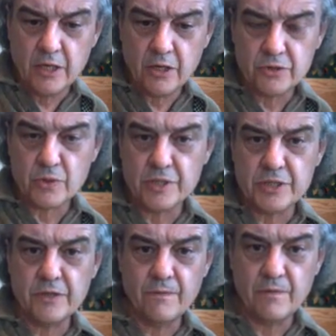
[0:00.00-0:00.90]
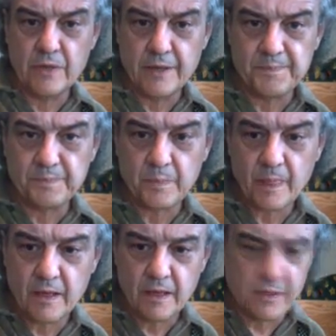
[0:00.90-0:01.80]
all sorts of
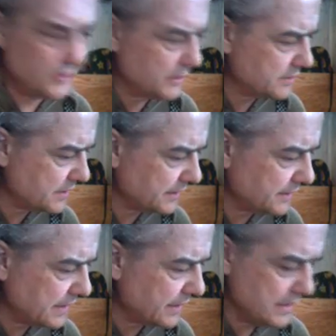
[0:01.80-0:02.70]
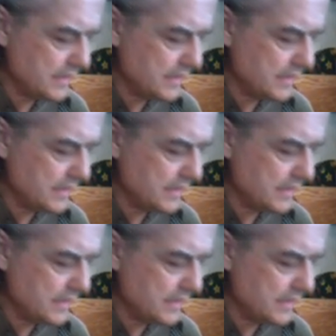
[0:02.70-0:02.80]
things like that.